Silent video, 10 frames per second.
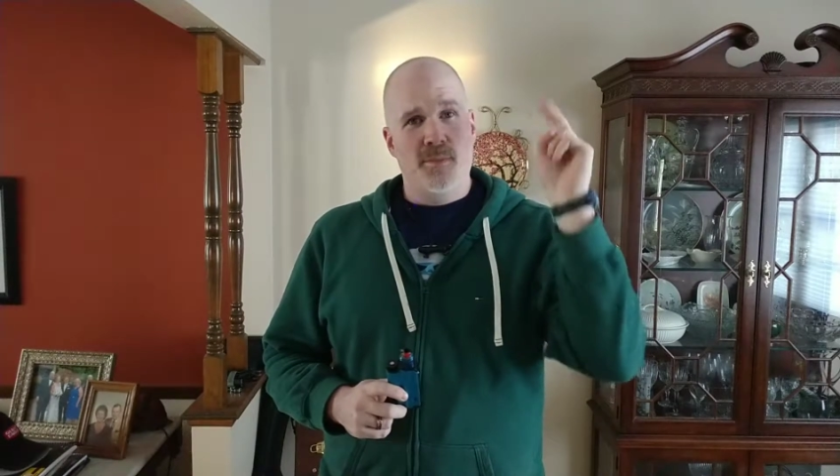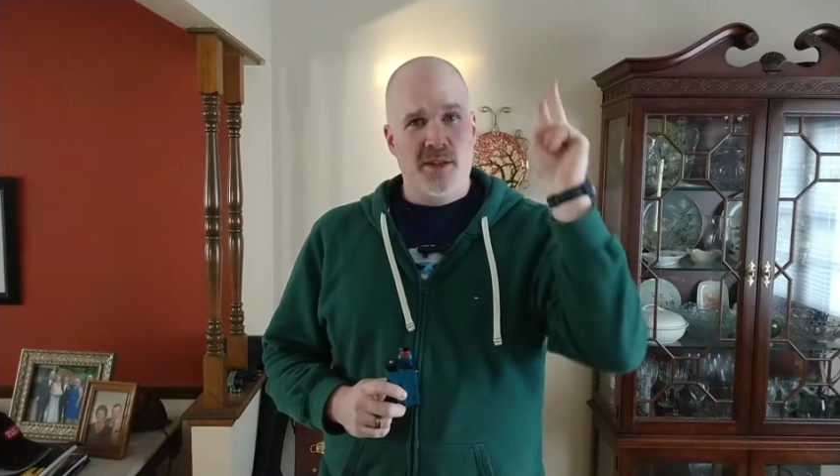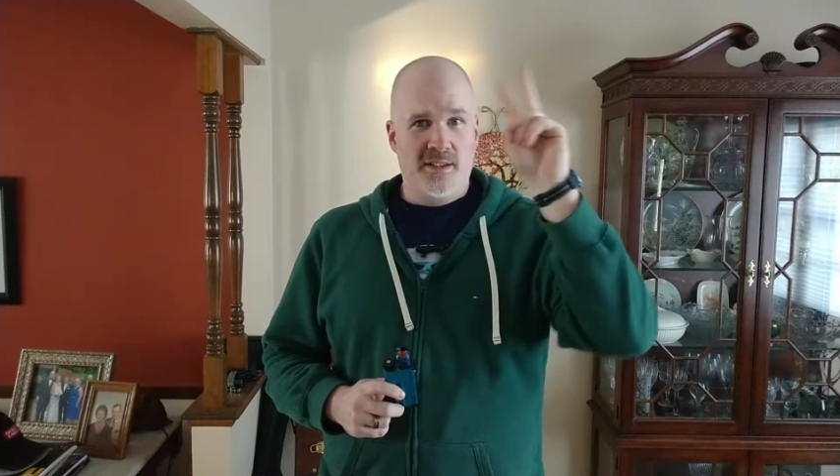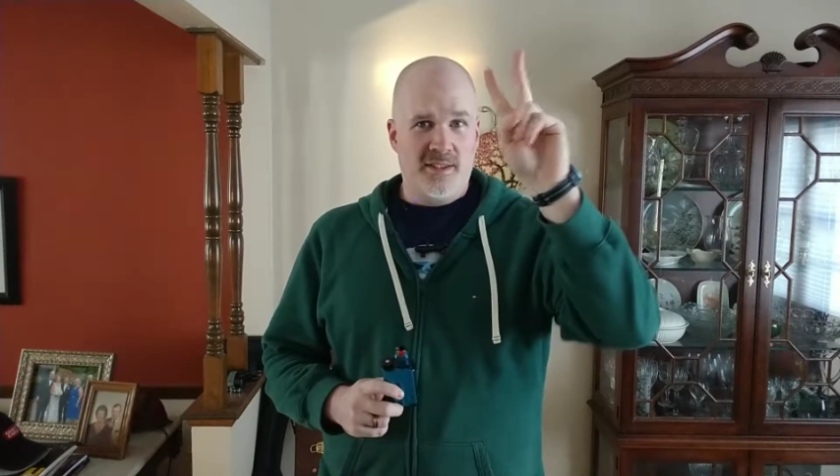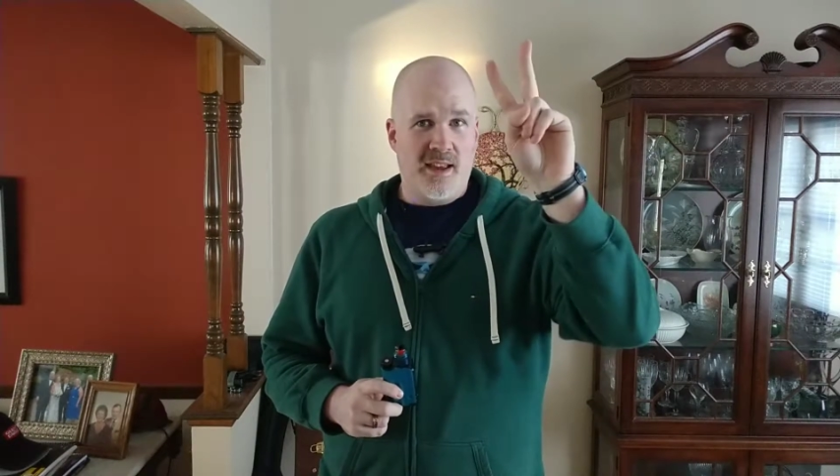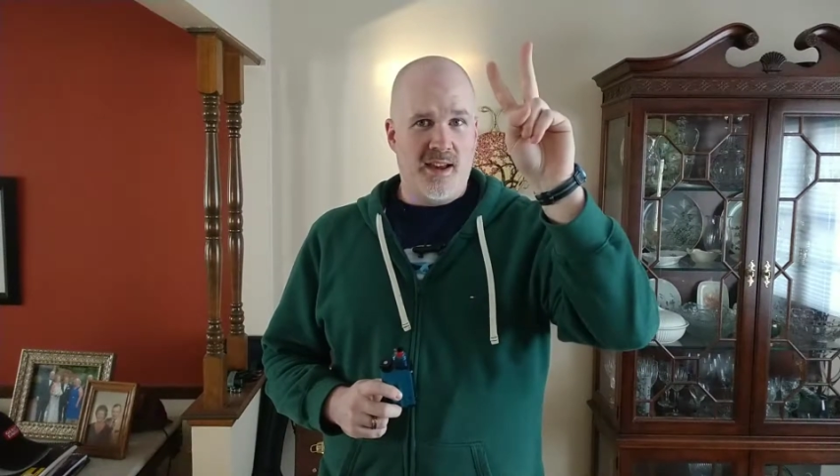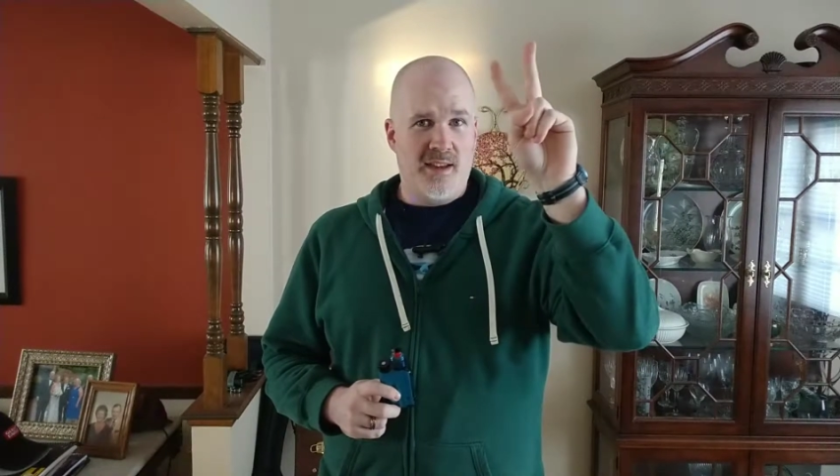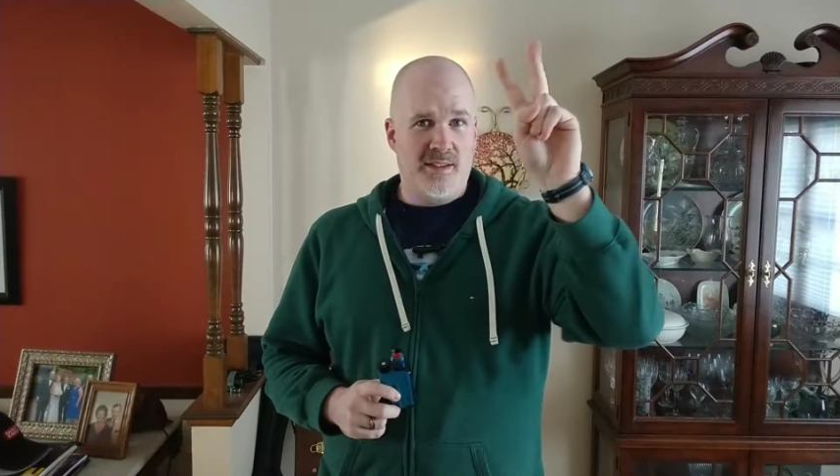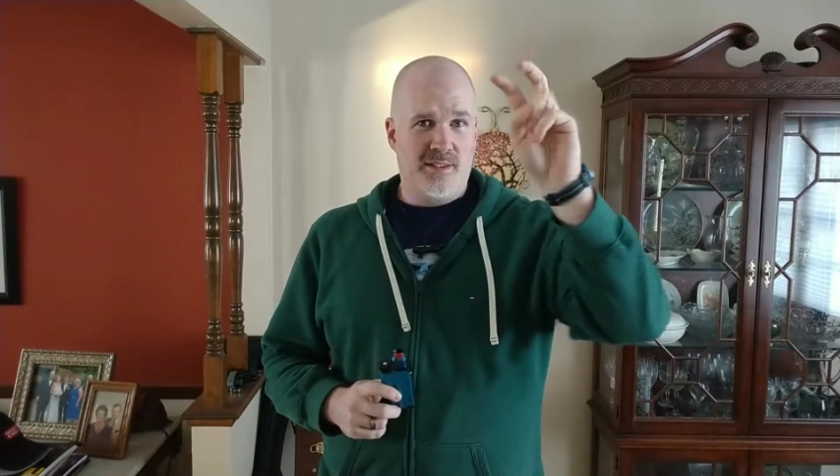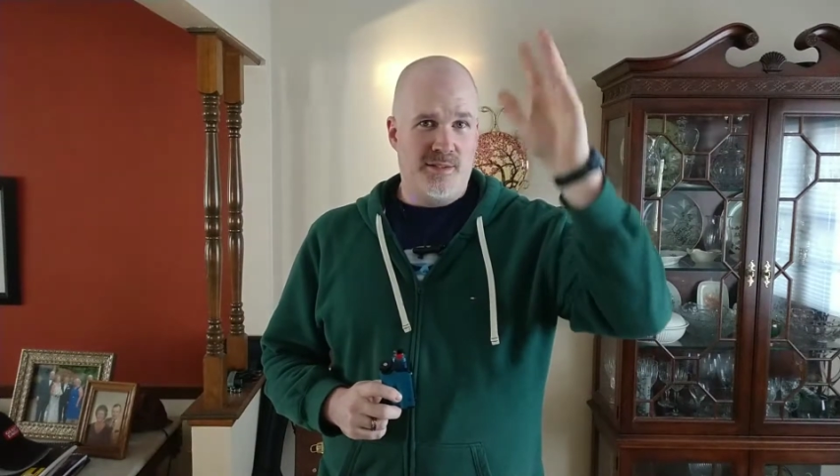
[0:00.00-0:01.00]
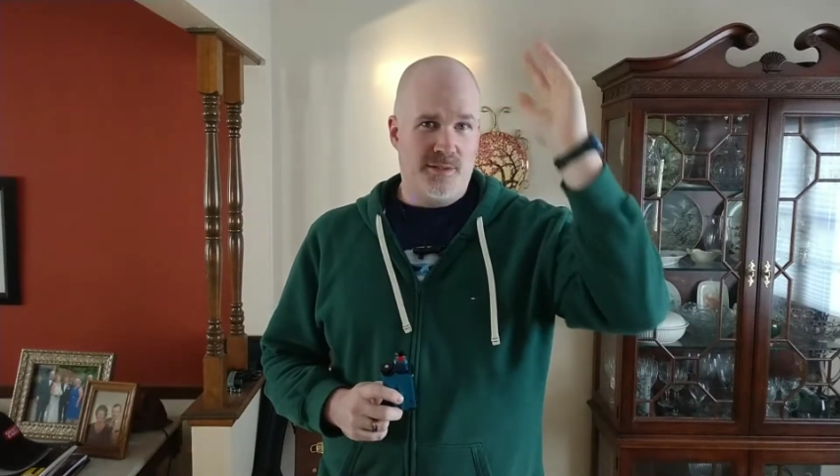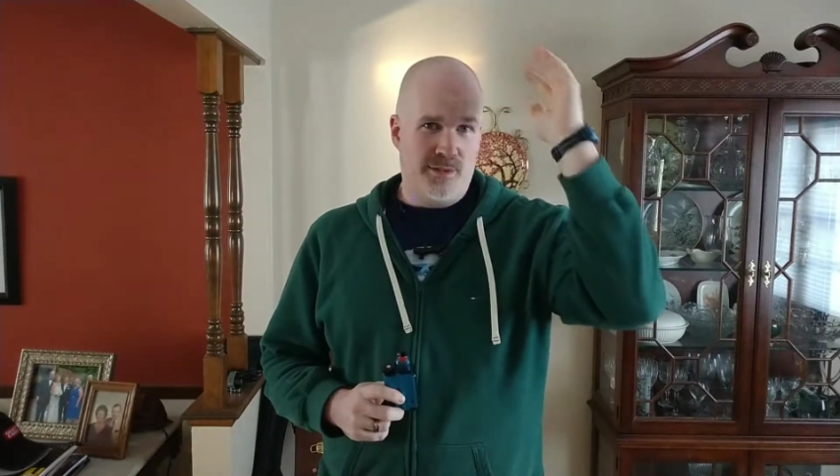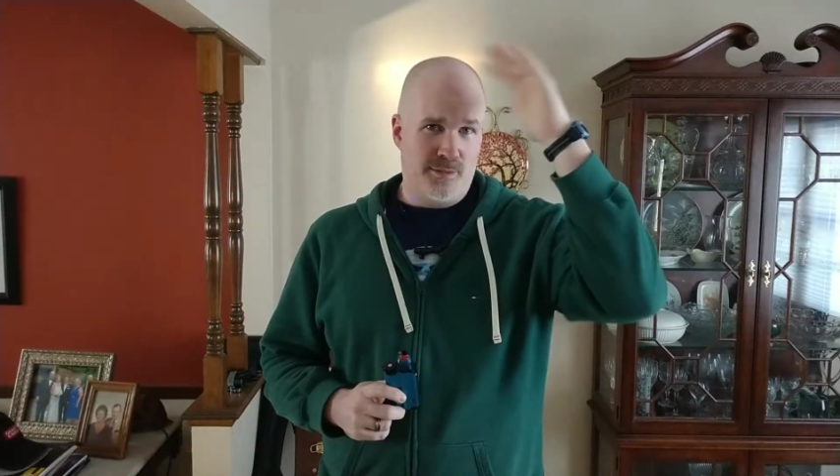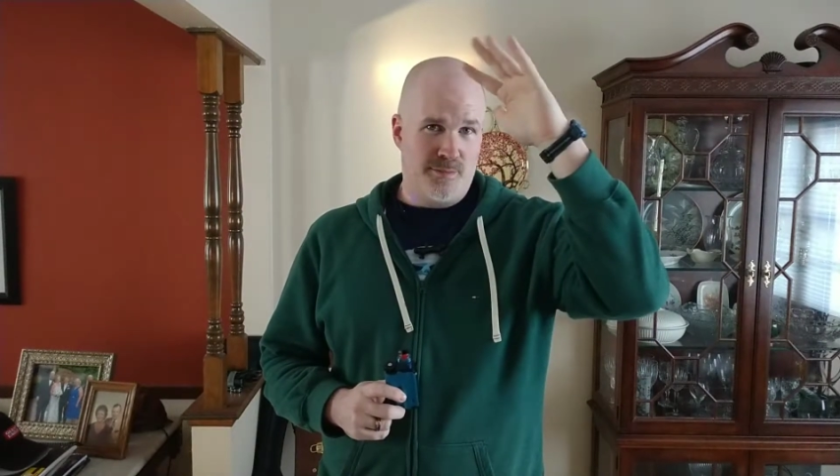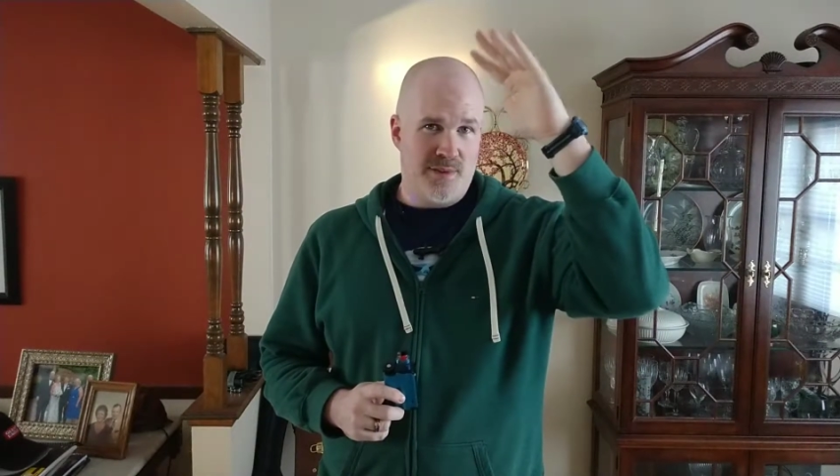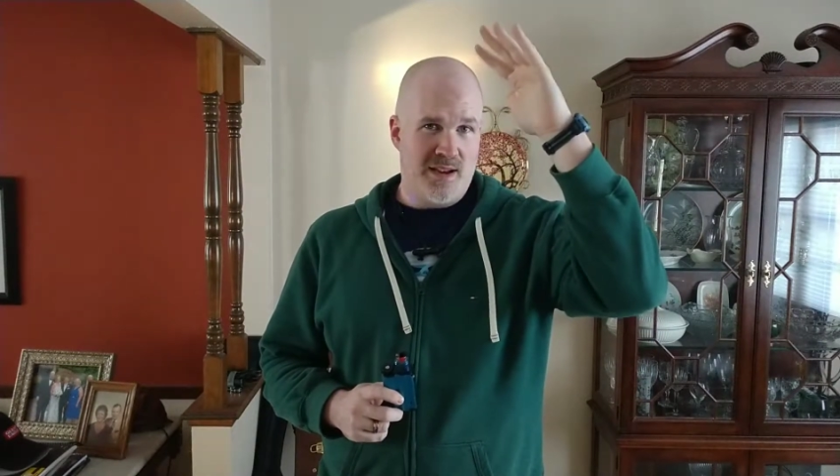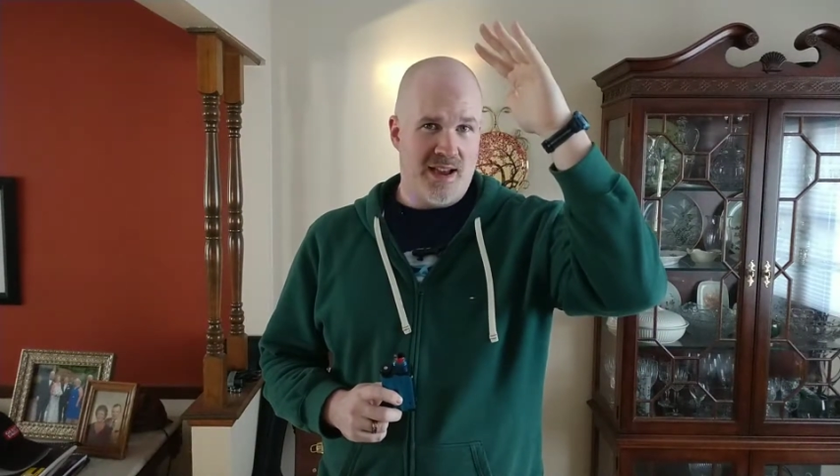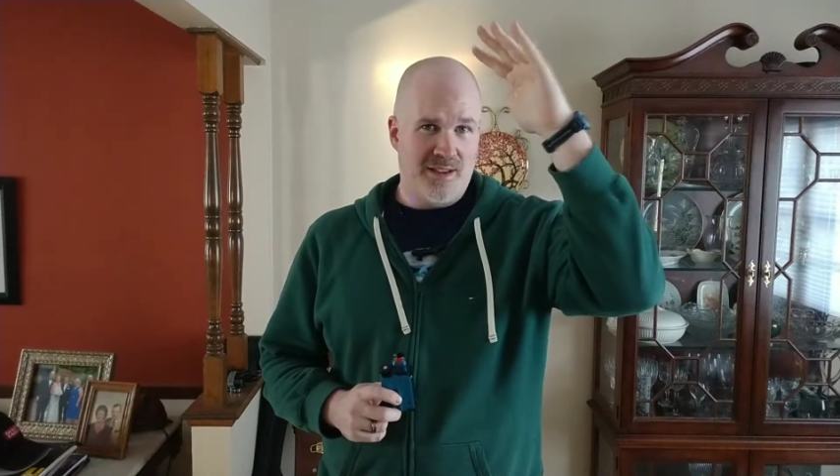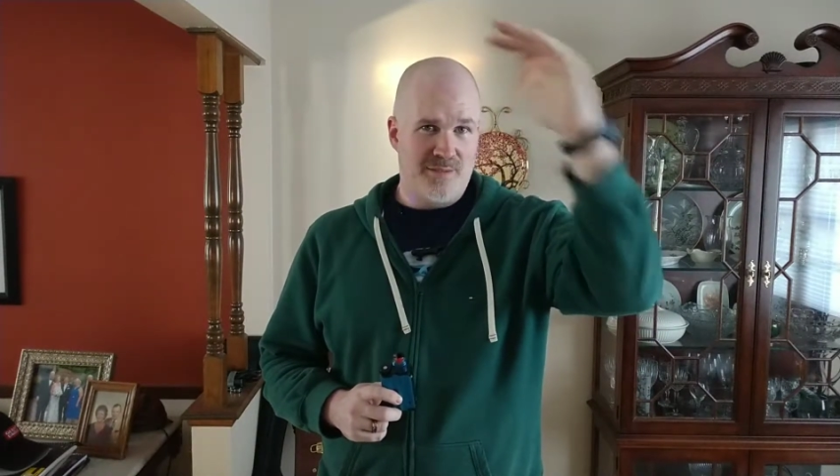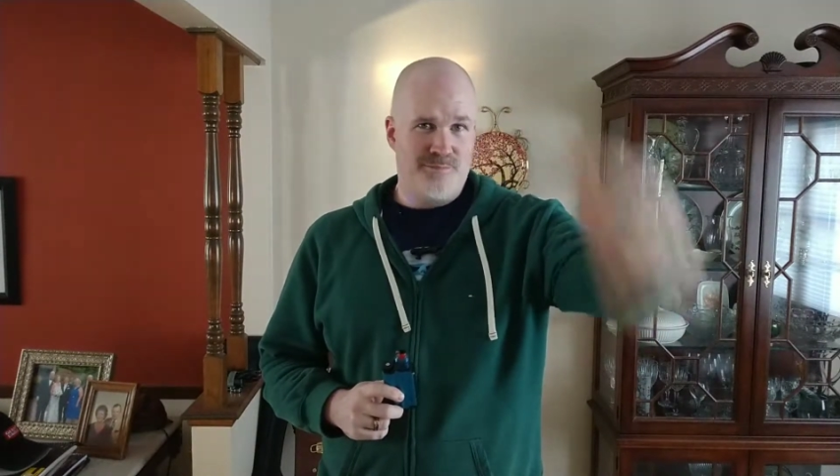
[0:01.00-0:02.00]
Peace, guys.
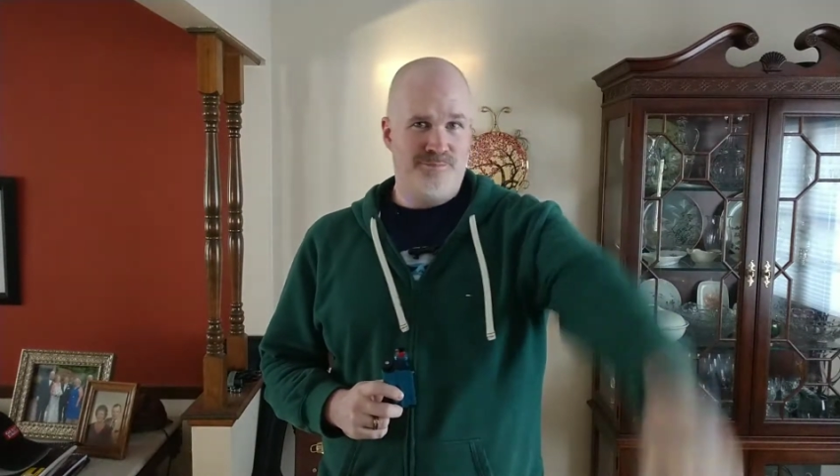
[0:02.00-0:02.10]
Bye.